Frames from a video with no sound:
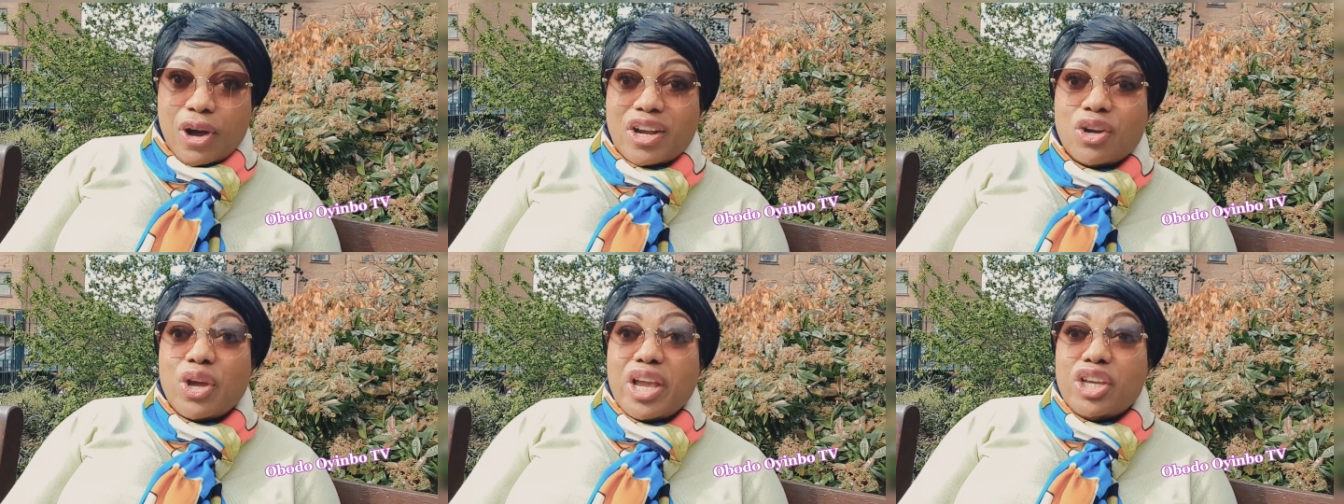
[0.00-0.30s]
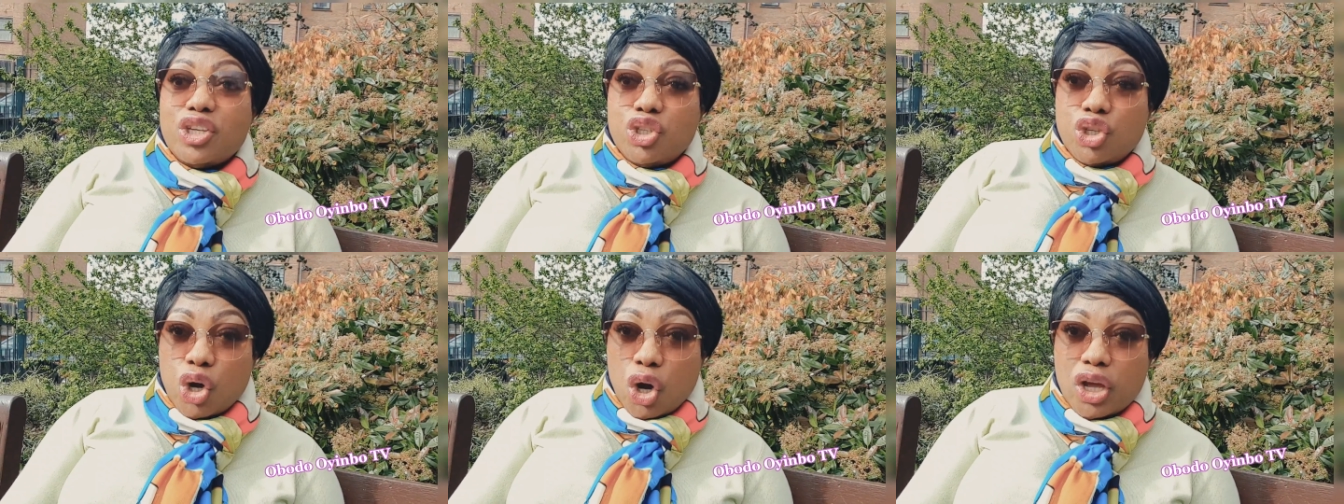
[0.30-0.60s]
I know
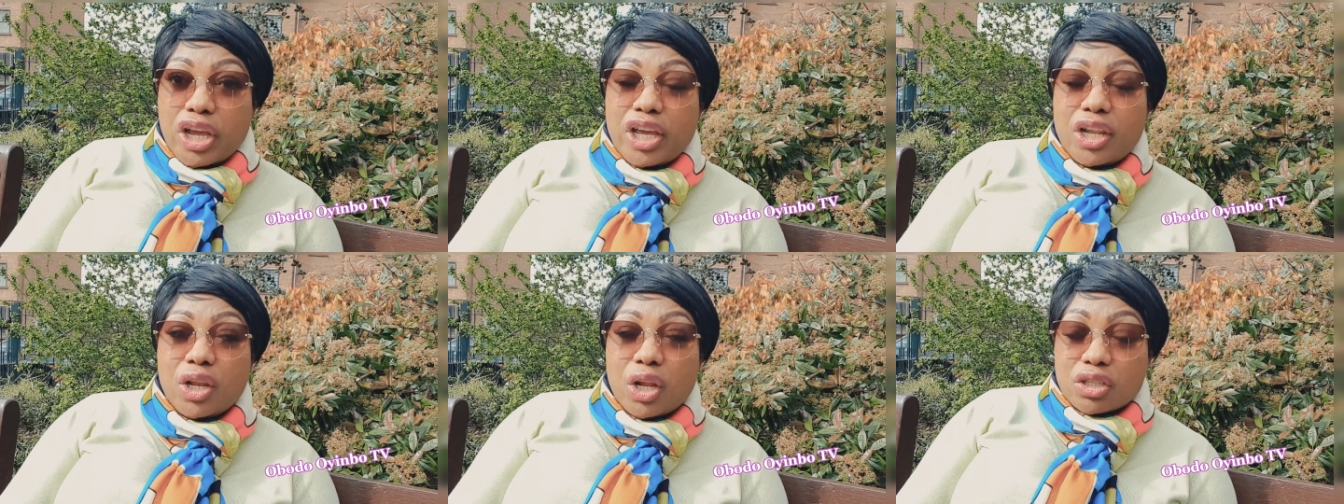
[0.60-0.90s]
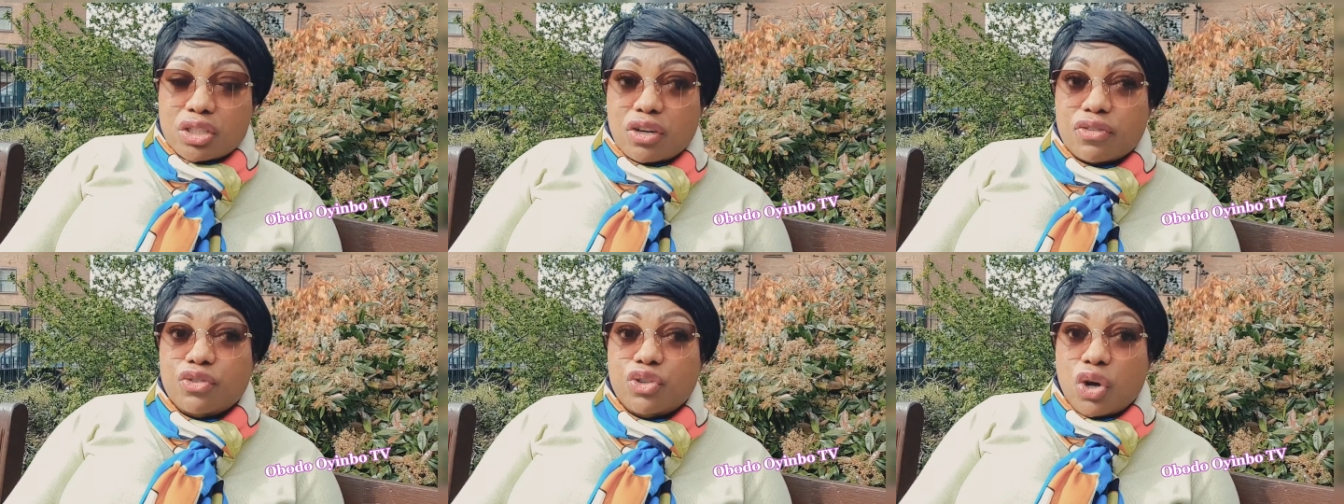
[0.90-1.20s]
a
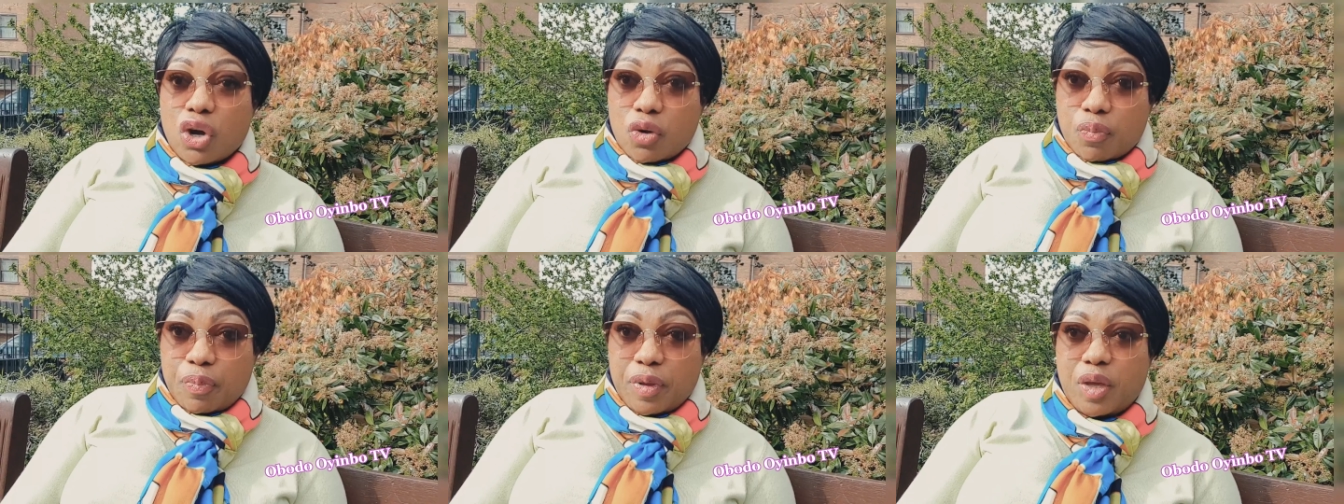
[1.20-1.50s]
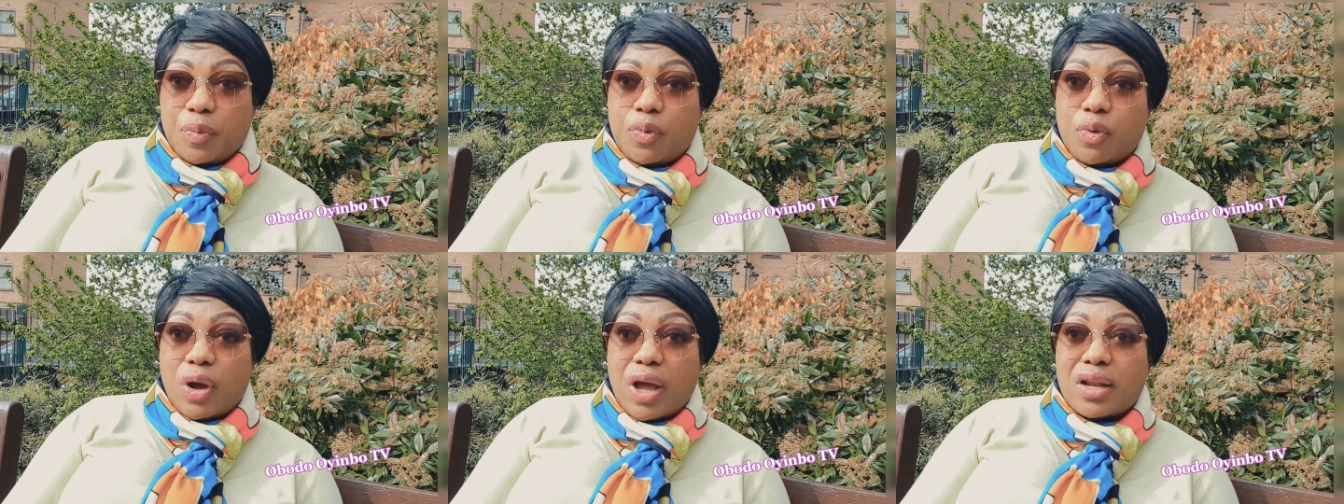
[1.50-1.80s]
lot of young
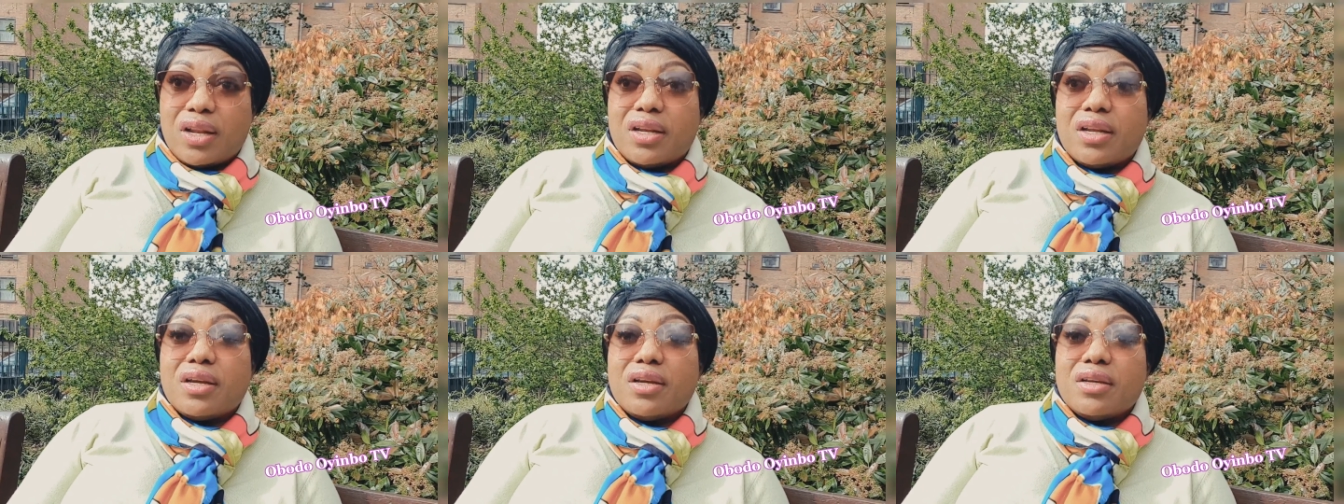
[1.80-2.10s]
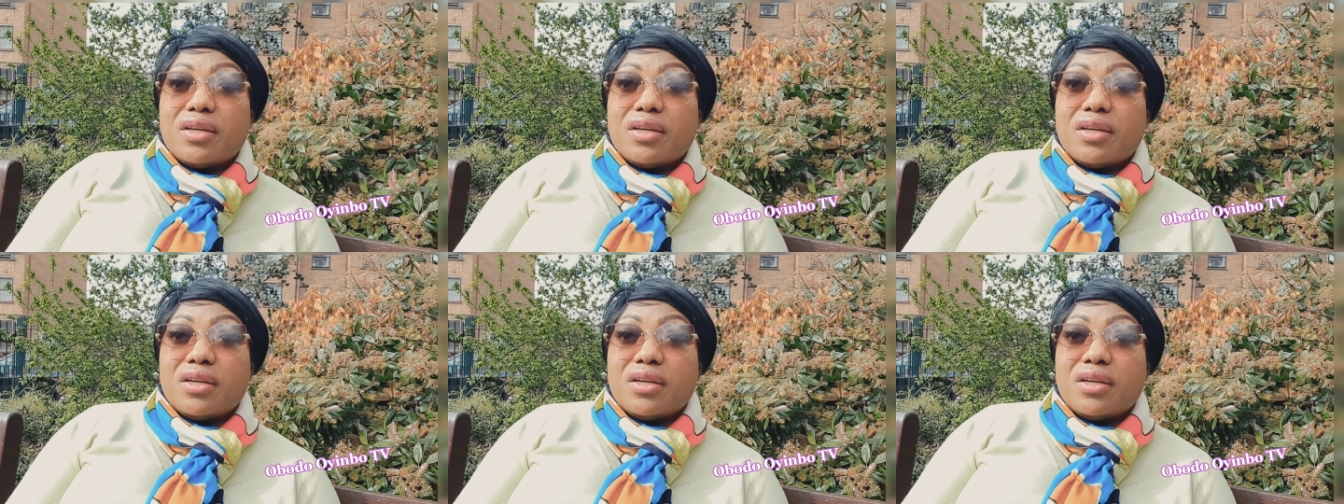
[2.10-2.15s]
people and